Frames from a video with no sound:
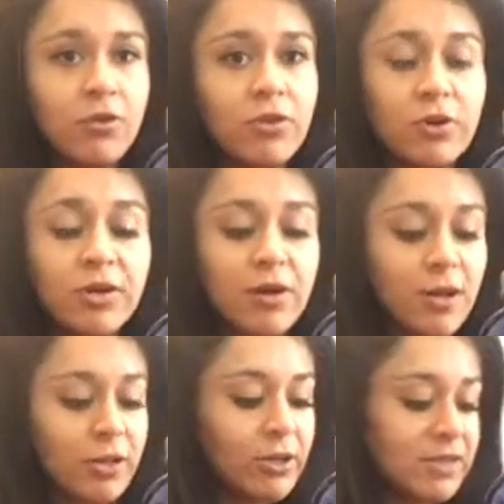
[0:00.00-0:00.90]

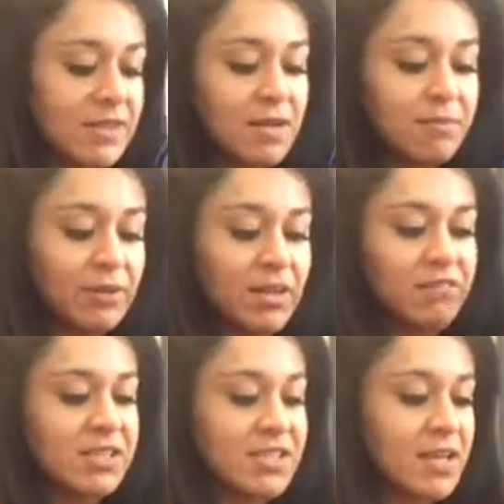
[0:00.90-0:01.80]
$30, and I believe
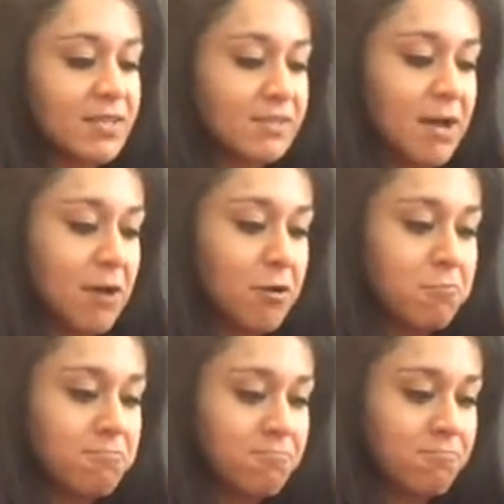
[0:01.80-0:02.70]
this has about
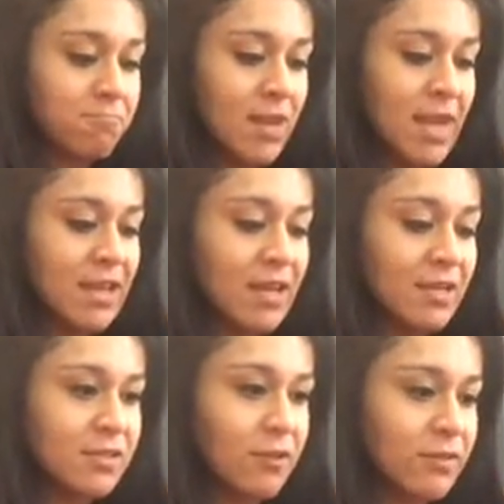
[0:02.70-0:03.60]
80
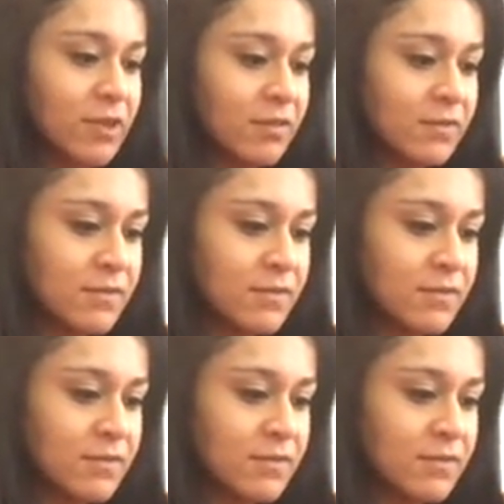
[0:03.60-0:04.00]
servings?